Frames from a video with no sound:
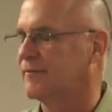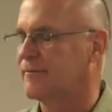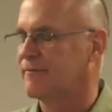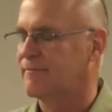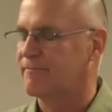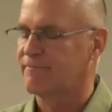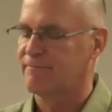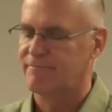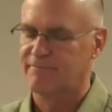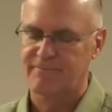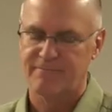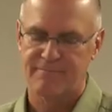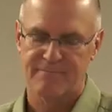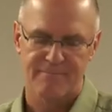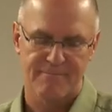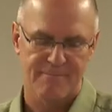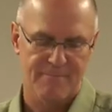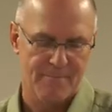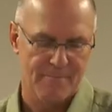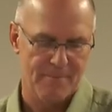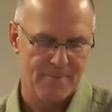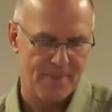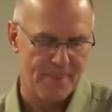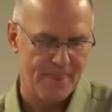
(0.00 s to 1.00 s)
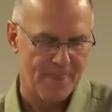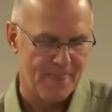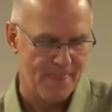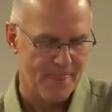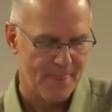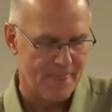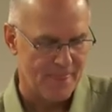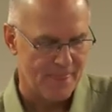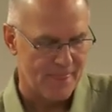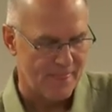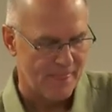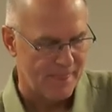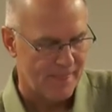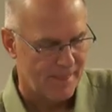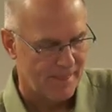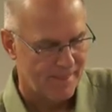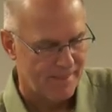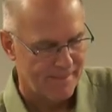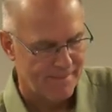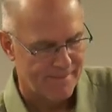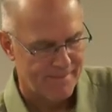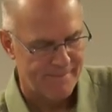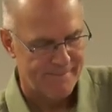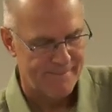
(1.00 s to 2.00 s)

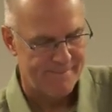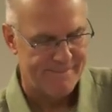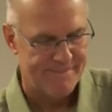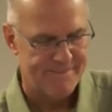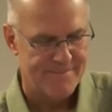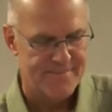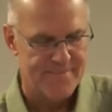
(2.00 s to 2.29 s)
[no speech]